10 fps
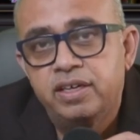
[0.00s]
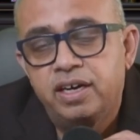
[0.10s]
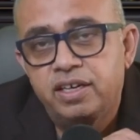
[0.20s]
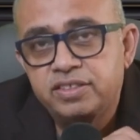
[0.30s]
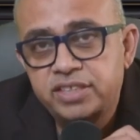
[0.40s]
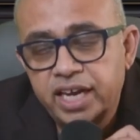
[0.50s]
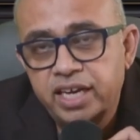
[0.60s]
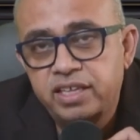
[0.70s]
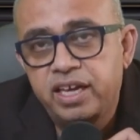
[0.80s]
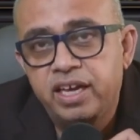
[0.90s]
Uh,
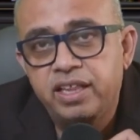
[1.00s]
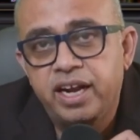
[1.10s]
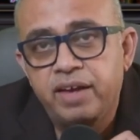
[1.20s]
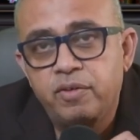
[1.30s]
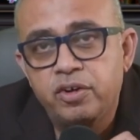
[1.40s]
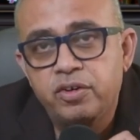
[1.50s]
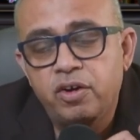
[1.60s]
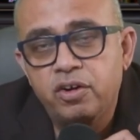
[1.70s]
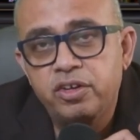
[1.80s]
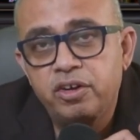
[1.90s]
second thing that I want to
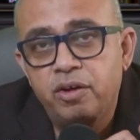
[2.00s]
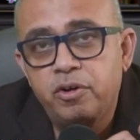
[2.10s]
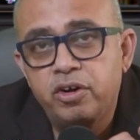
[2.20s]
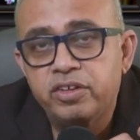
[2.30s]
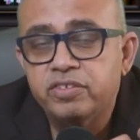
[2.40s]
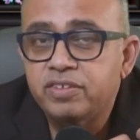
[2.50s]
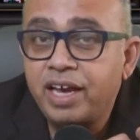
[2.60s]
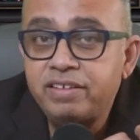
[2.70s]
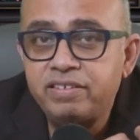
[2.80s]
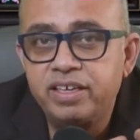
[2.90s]
talk to you about is
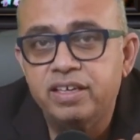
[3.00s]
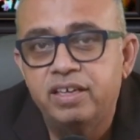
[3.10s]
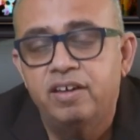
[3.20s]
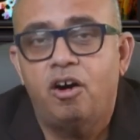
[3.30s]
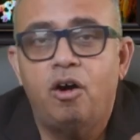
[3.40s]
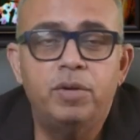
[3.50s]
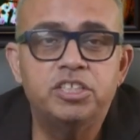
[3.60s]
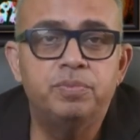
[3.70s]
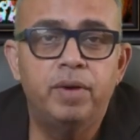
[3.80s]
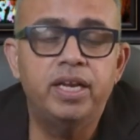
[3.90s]
sizing how
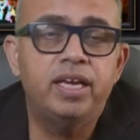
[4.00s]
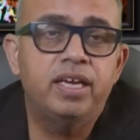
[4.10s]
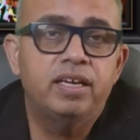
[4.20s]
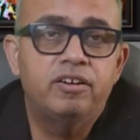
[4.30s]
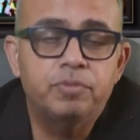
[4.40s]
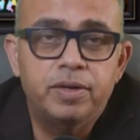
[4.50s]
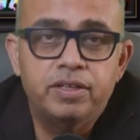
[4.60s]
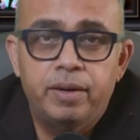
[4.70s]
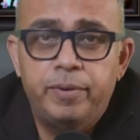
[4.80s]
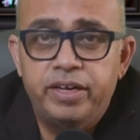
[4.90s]
much money CRISPR
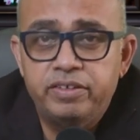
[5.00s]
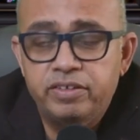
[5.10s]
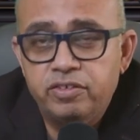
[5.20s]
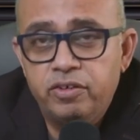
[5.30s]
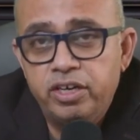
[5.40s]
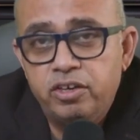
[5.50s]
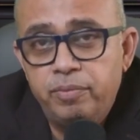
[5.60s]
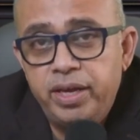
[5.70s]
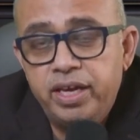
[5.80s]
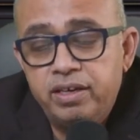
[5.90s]
Therapeutics is going to
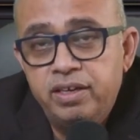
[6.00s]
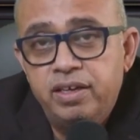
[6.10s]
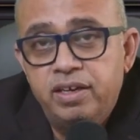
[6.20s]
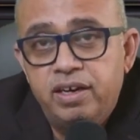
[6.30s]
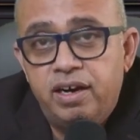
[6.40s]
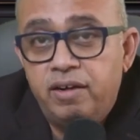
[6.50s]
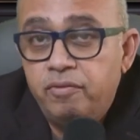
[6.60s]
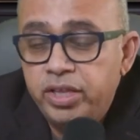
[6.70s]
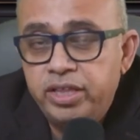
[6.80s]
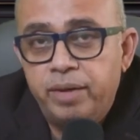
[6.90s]
make uh,
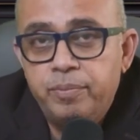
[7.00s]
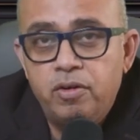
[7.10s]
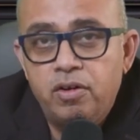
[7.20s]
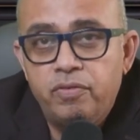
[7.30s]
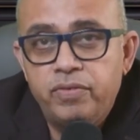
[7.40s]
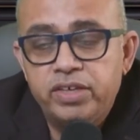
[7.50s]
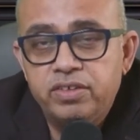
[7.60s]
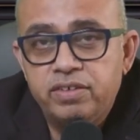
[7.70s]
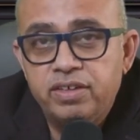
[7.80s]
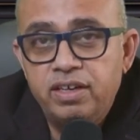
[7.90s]
with the approval of
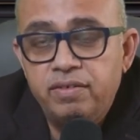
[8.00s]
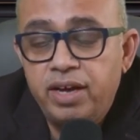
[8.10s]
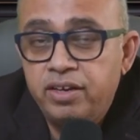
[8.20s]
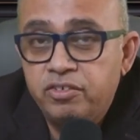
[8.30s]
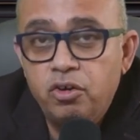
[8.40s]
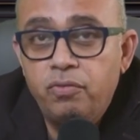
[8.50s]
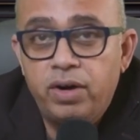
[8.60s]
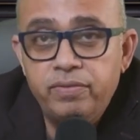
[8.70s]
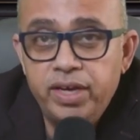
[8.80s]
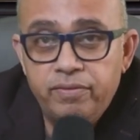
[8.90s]
Exacel. And so far,
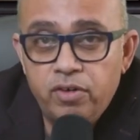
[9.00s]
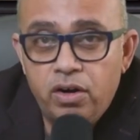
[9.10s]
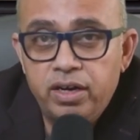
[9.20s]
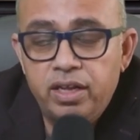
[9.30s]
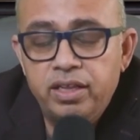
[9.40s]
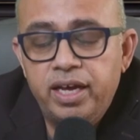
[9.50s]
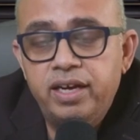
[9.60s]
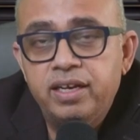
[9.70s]
we have not done that.